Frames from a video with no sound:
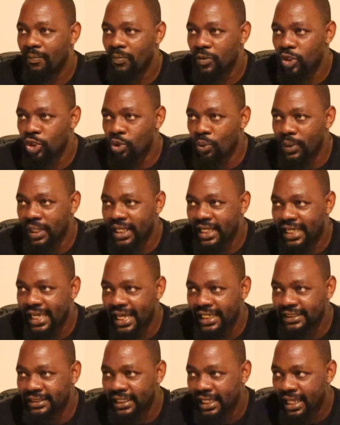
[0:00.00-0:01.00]
You will
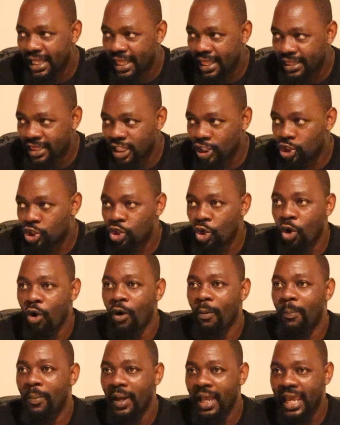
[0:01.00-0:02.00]
get the
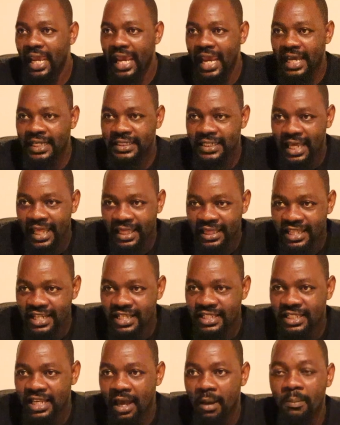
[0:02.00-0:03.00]
job at
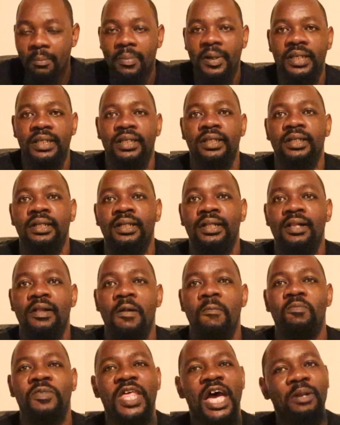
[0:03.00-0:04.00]
this company.
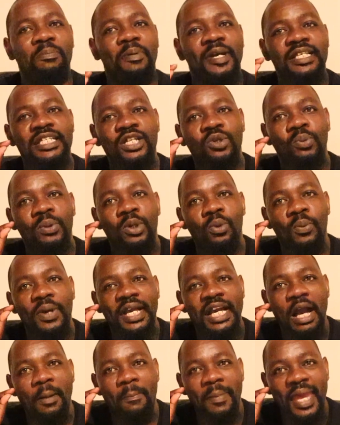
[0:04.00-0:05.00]
That person will
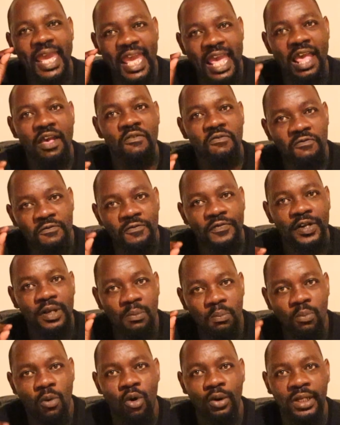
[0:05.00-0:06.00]
wake up every
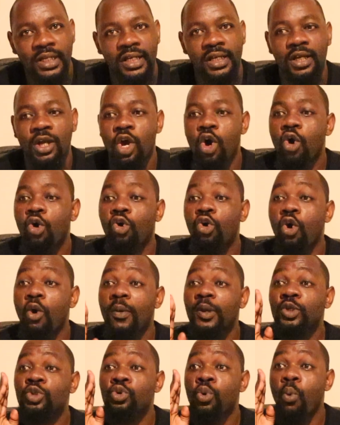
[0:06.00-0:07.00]
morning
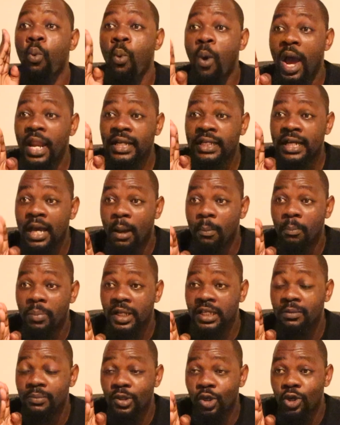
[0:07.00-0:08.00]
going to one
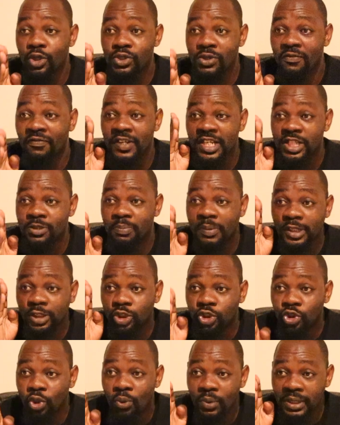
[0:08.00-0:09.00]
company because of he's been
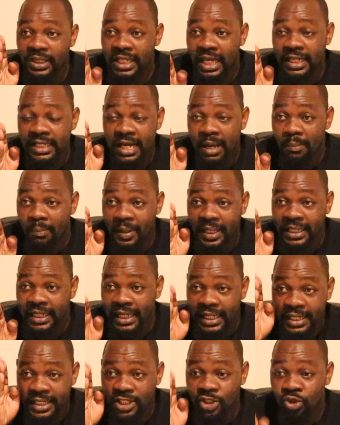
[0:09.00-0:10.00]
shown that
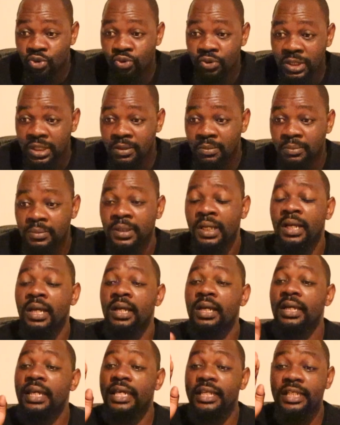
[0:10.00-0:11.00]
company in his dream,
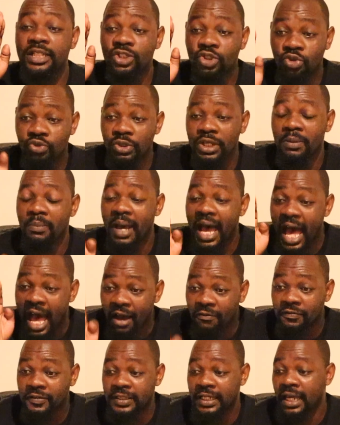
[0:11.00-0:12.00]
in his dream
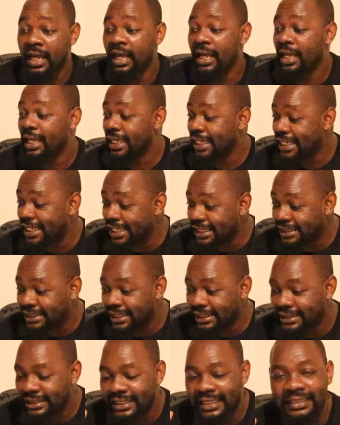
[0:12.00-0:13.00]
after he
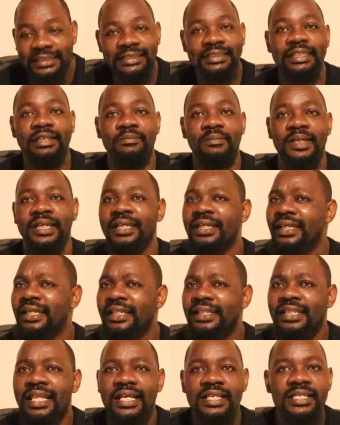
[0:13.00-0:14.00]
did the steaming.
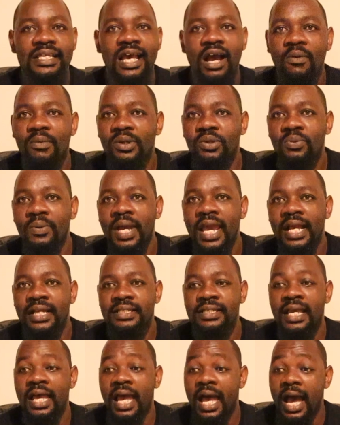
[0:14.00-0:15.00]
That's how it works.